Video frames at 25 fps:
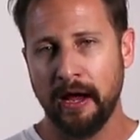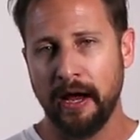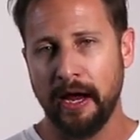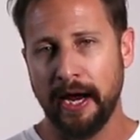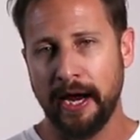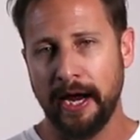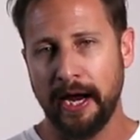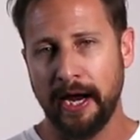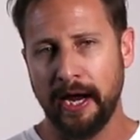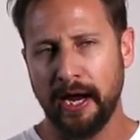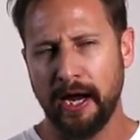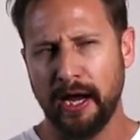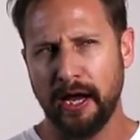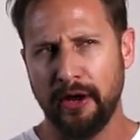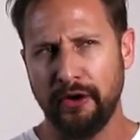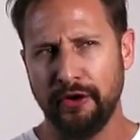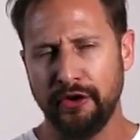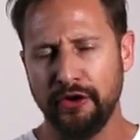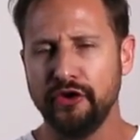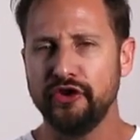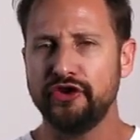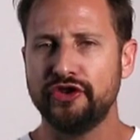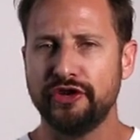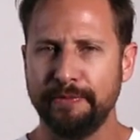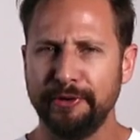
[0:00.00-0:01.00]
and
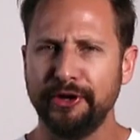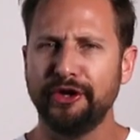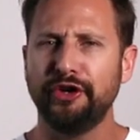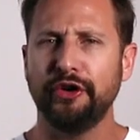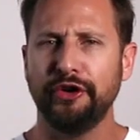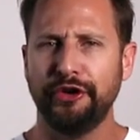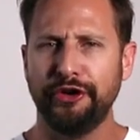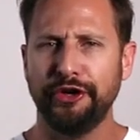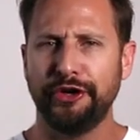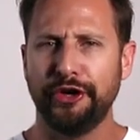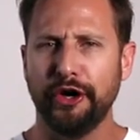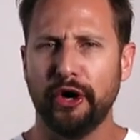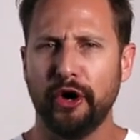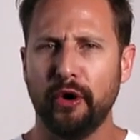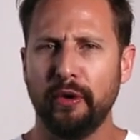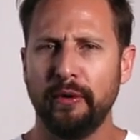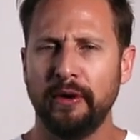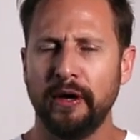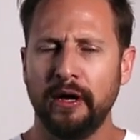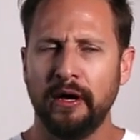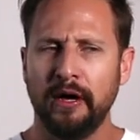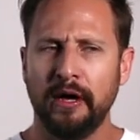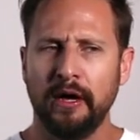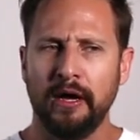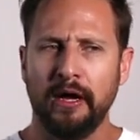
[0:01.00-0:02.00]
you should be good to go.
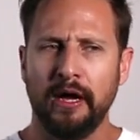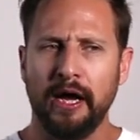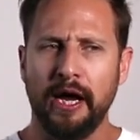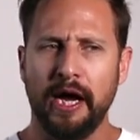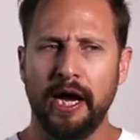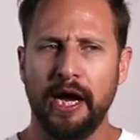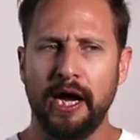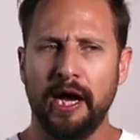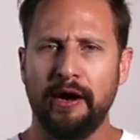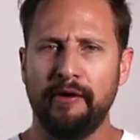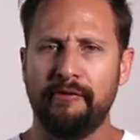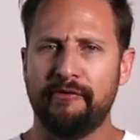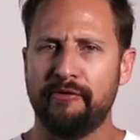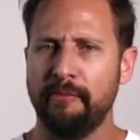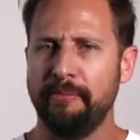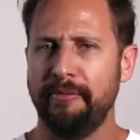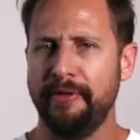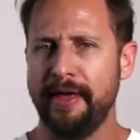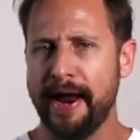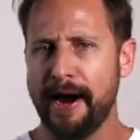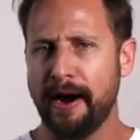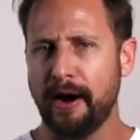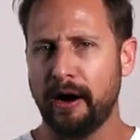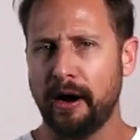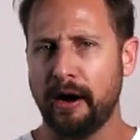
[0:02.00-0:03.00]
And from
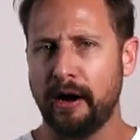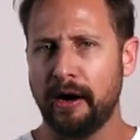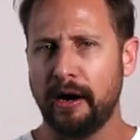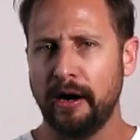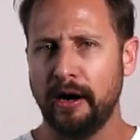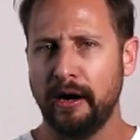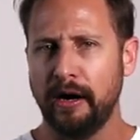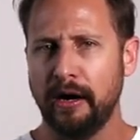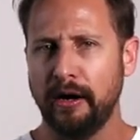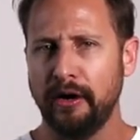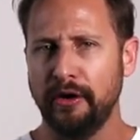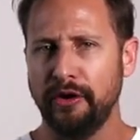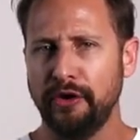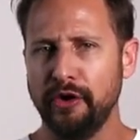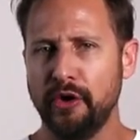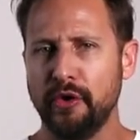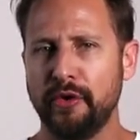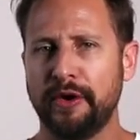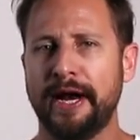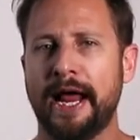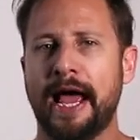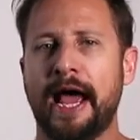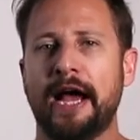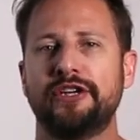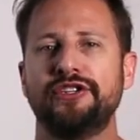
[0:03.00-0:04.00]
there, you
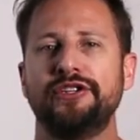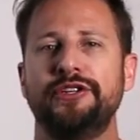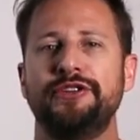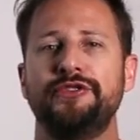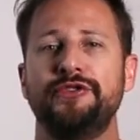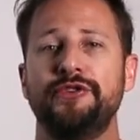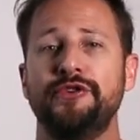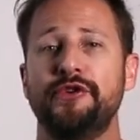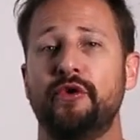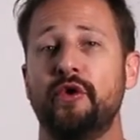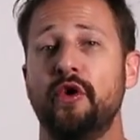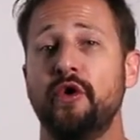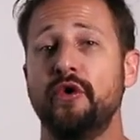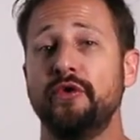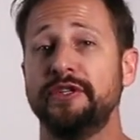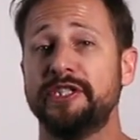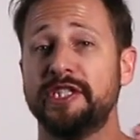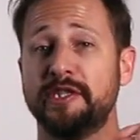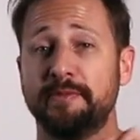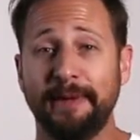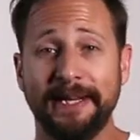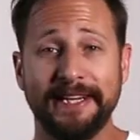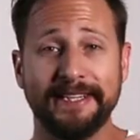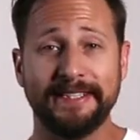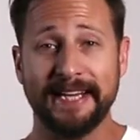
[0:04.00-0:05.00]
can actually do your own
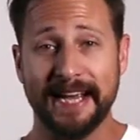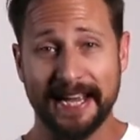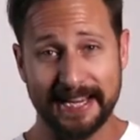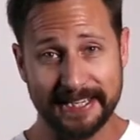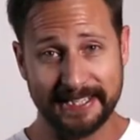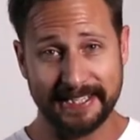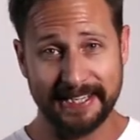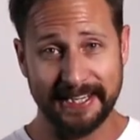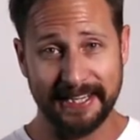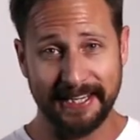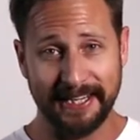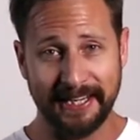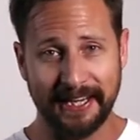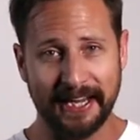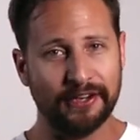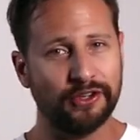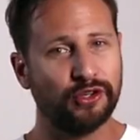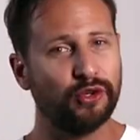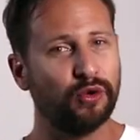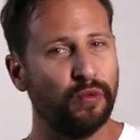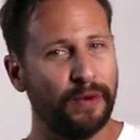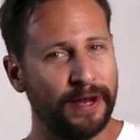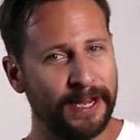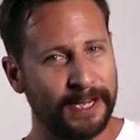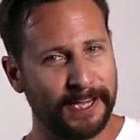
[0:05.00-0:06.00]
split testing and
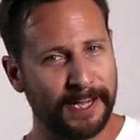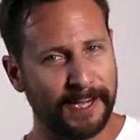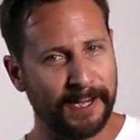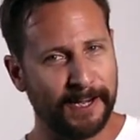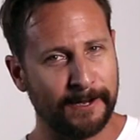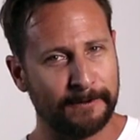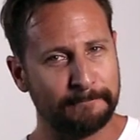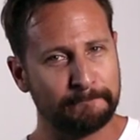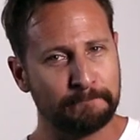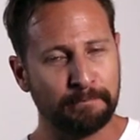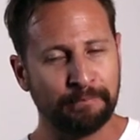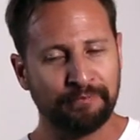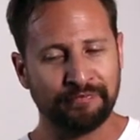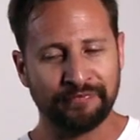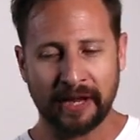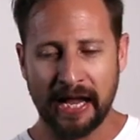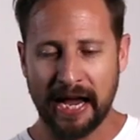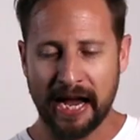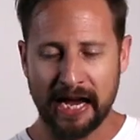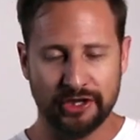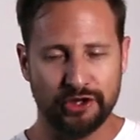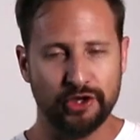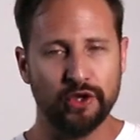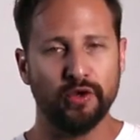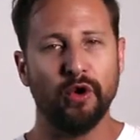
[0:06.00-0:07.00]
tweaking
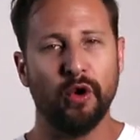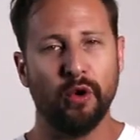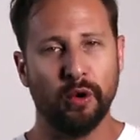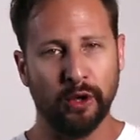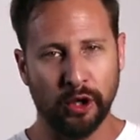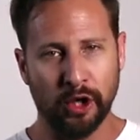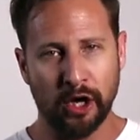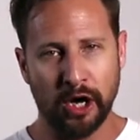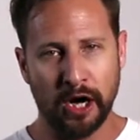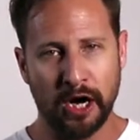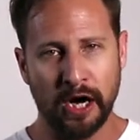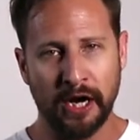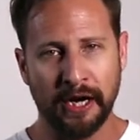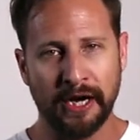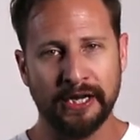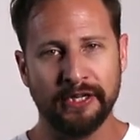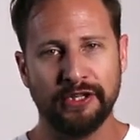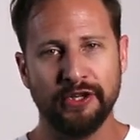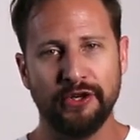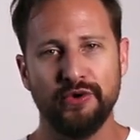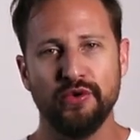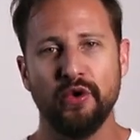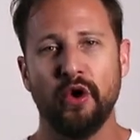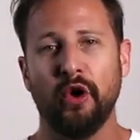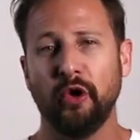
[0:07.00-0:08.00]
as you go along
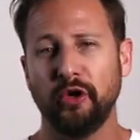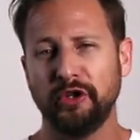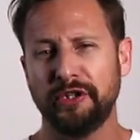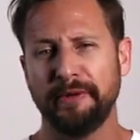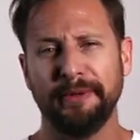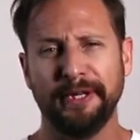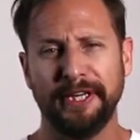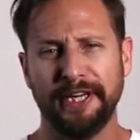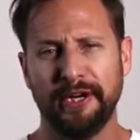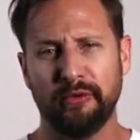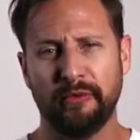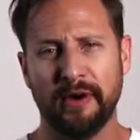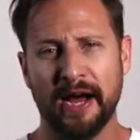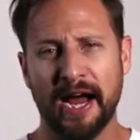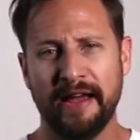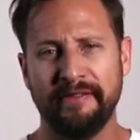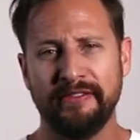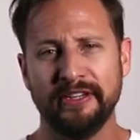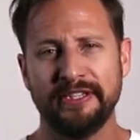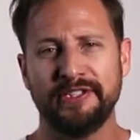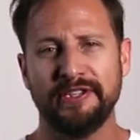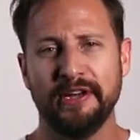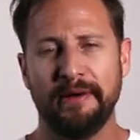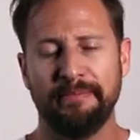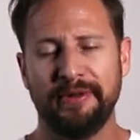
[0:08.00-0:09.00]
until you ultimately arrive
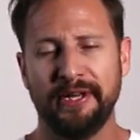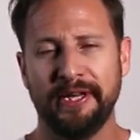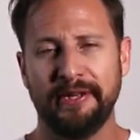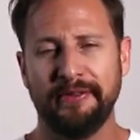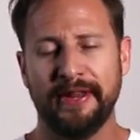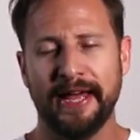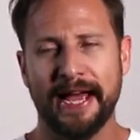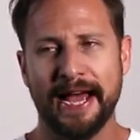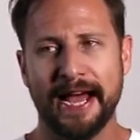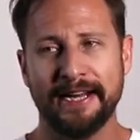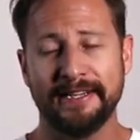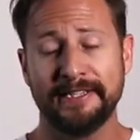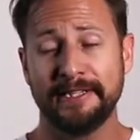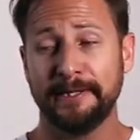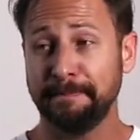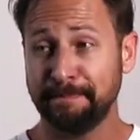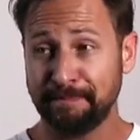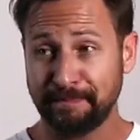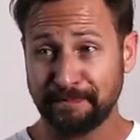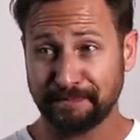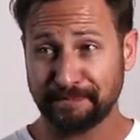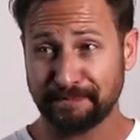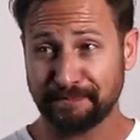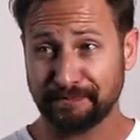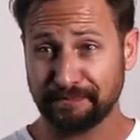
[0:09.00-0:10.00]
at something that
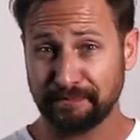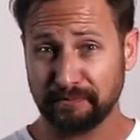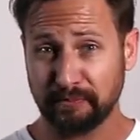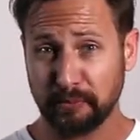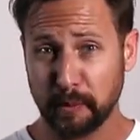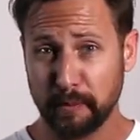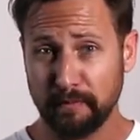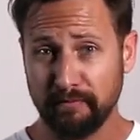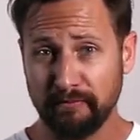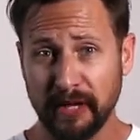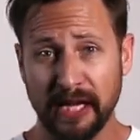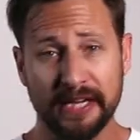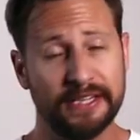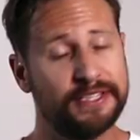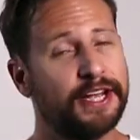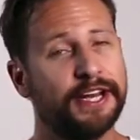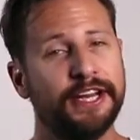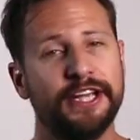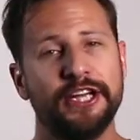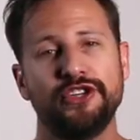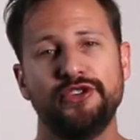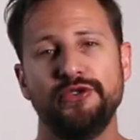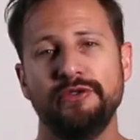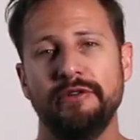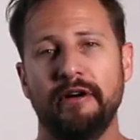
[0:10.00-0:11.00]
is going
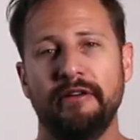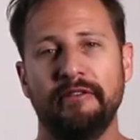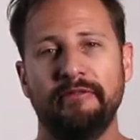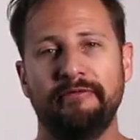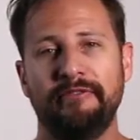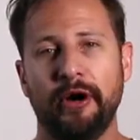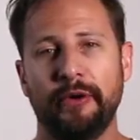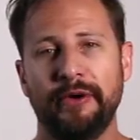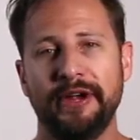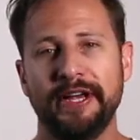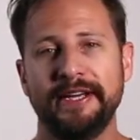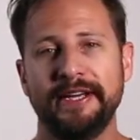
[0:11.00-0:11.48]
to get you a very